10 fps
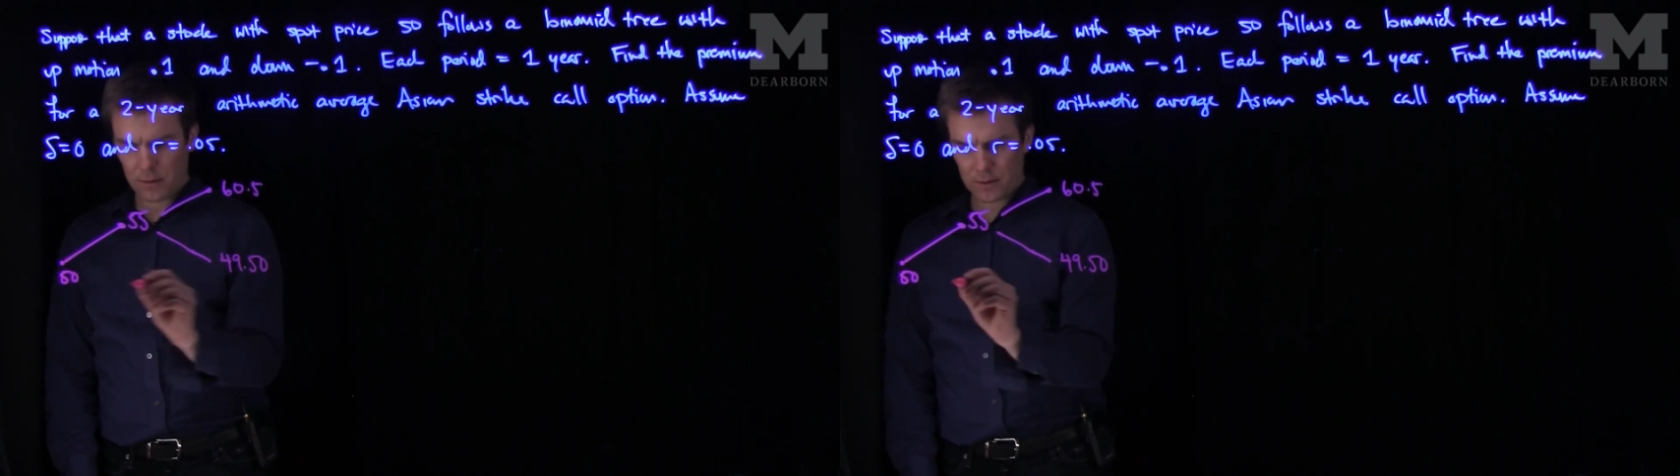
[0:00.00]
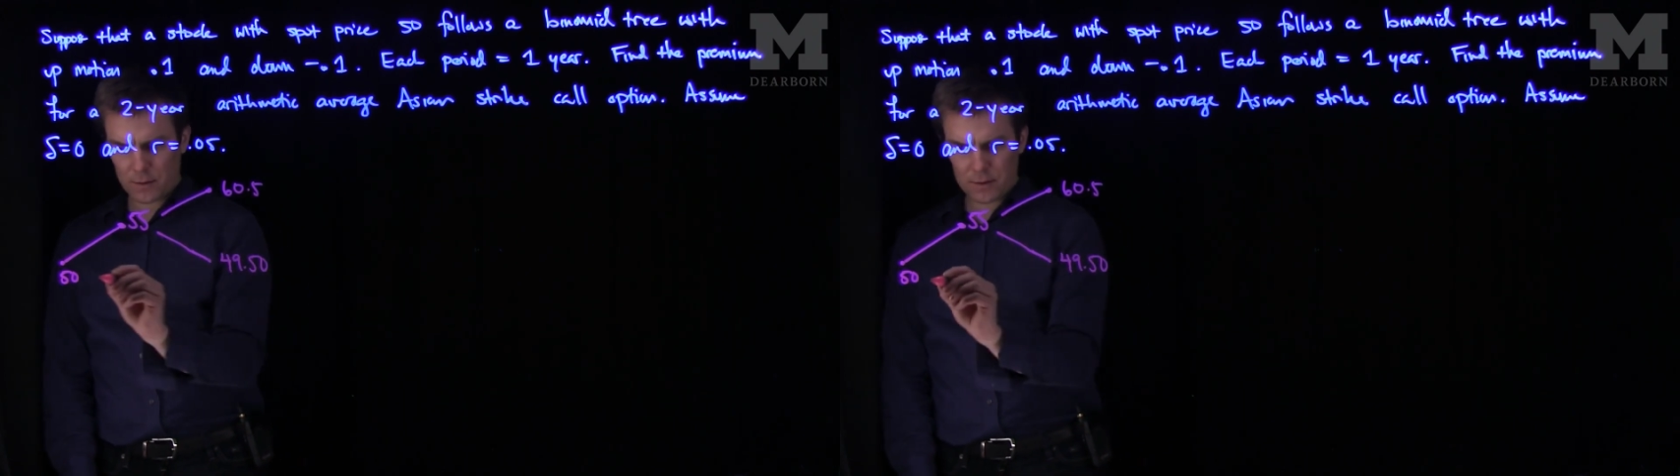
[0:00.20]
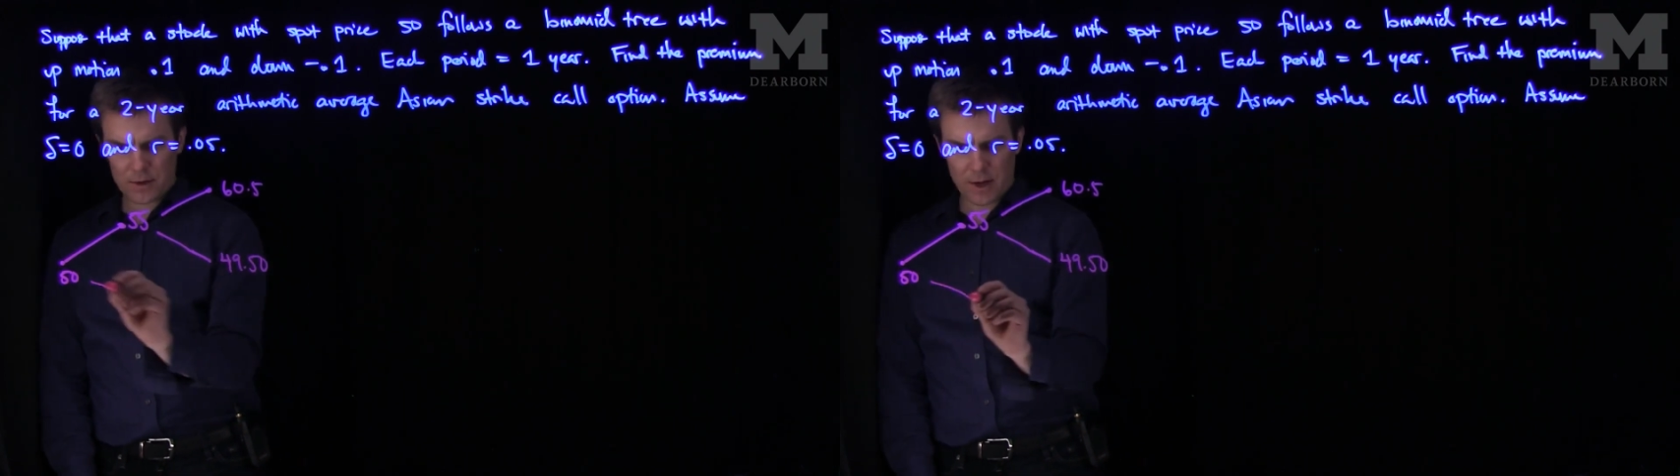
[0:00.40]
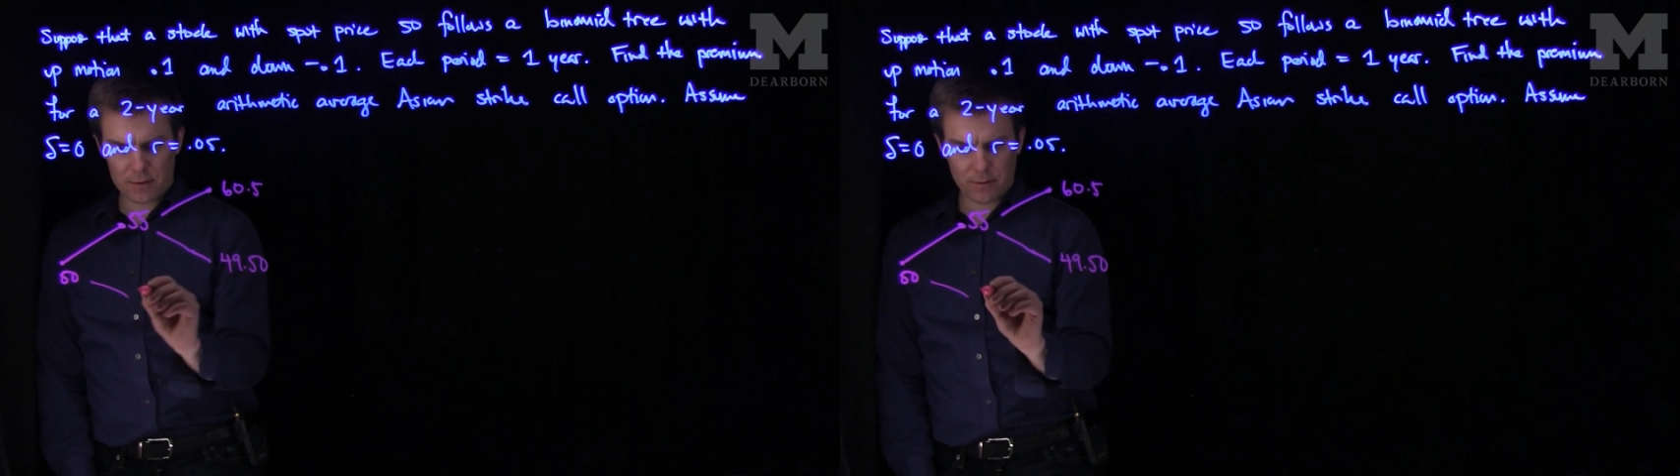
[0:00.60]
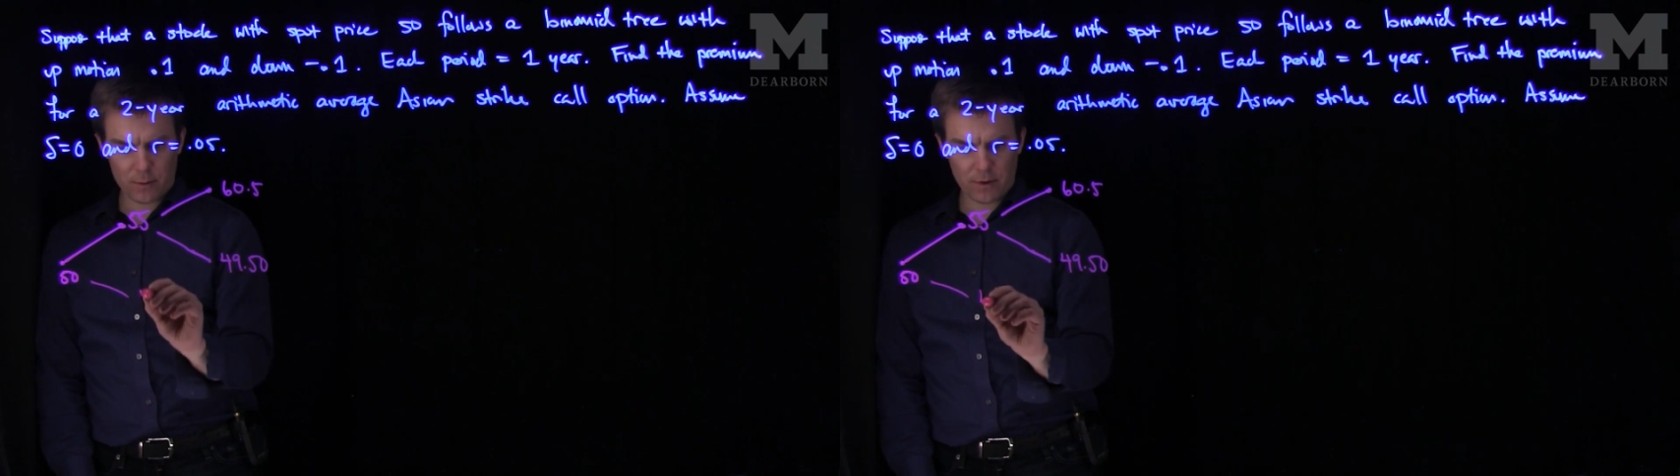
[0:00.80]
This goes
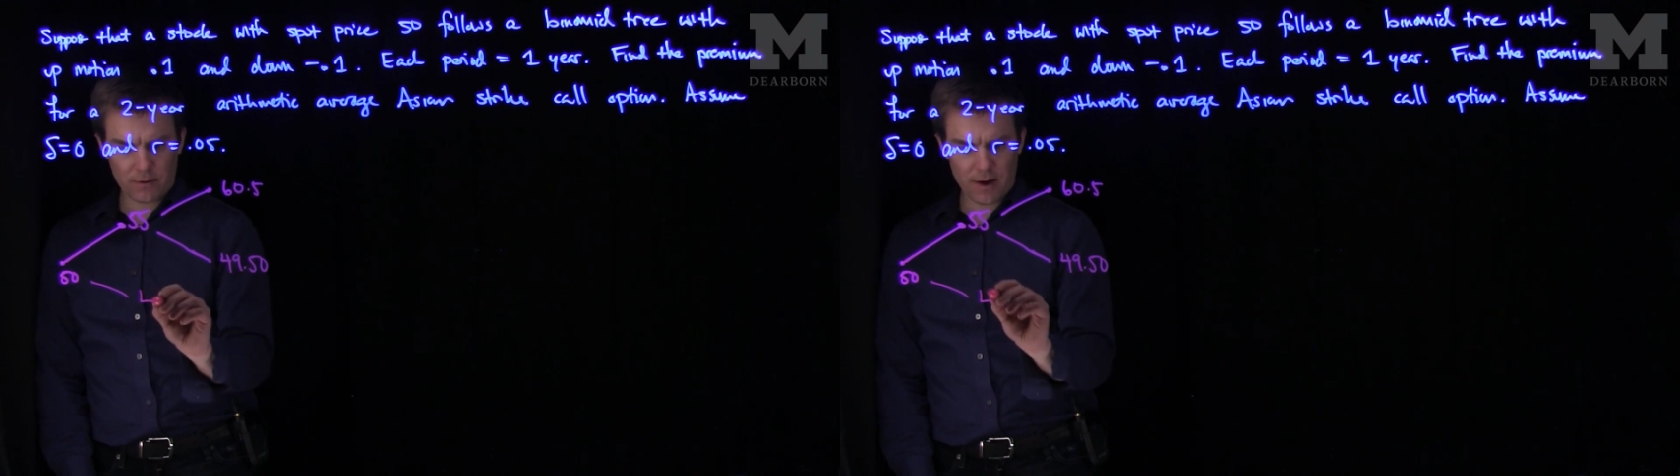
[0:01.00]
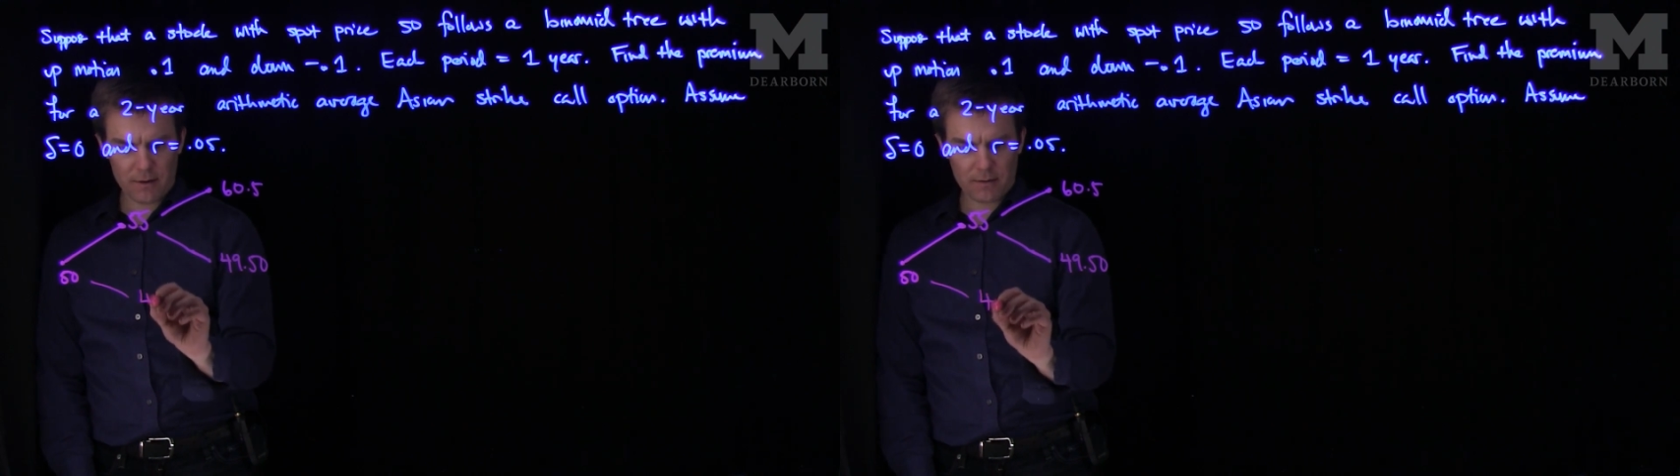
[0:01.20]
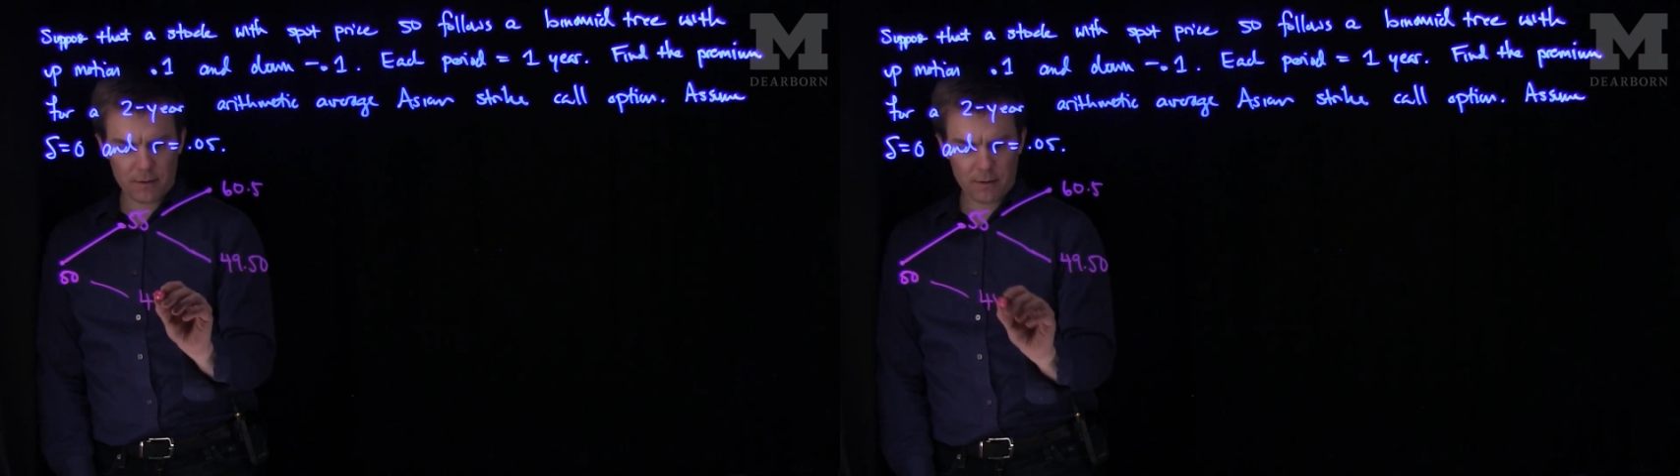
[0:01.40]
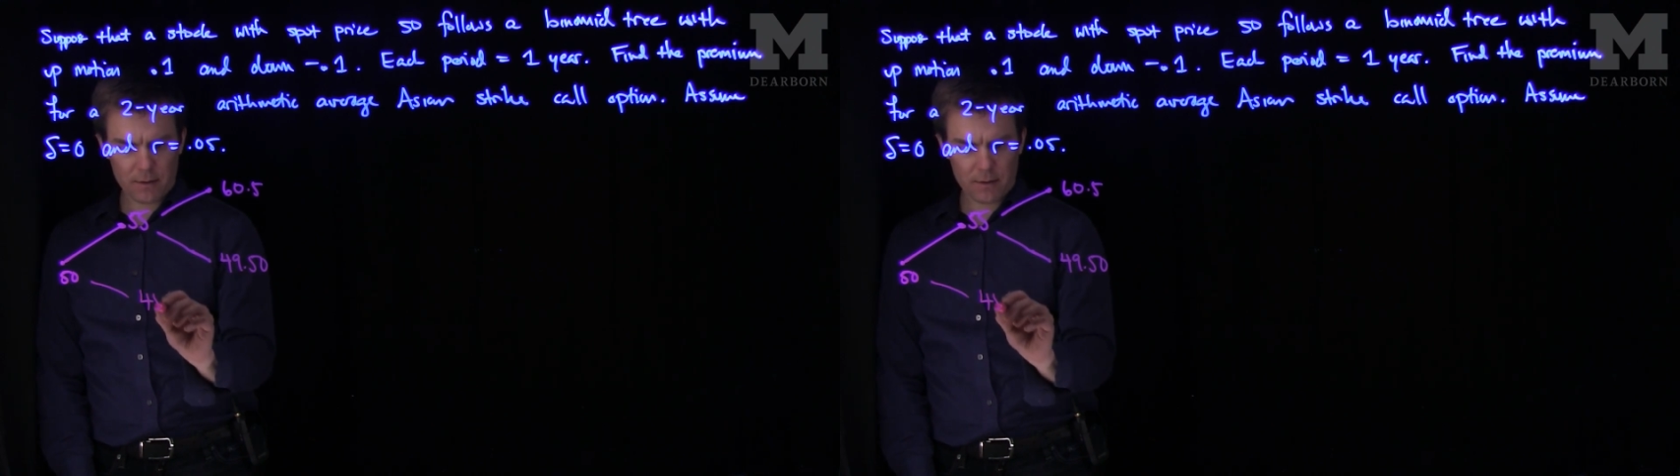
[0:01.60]
down to 45.